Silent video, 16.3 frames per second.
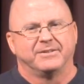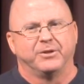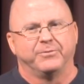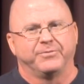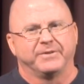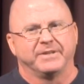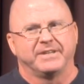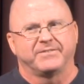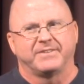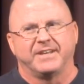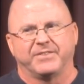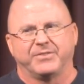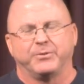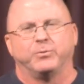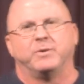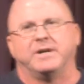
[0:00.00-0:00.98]
Hopefully it's
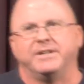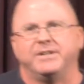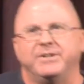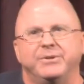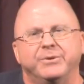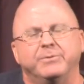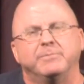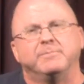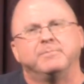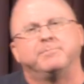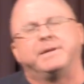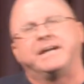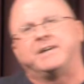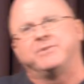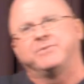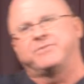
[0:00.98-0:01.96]
not the one who
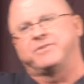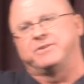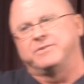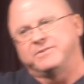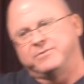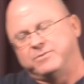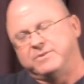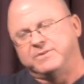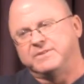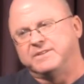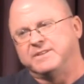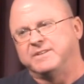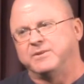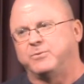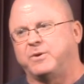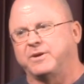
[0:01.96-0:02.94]
pouts and
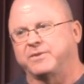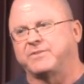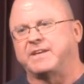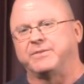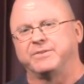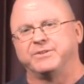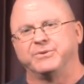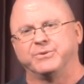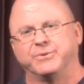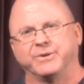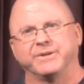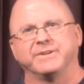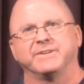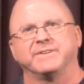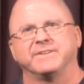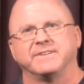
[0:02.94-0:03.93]
walks out the
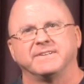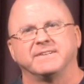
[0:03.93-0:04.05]
door.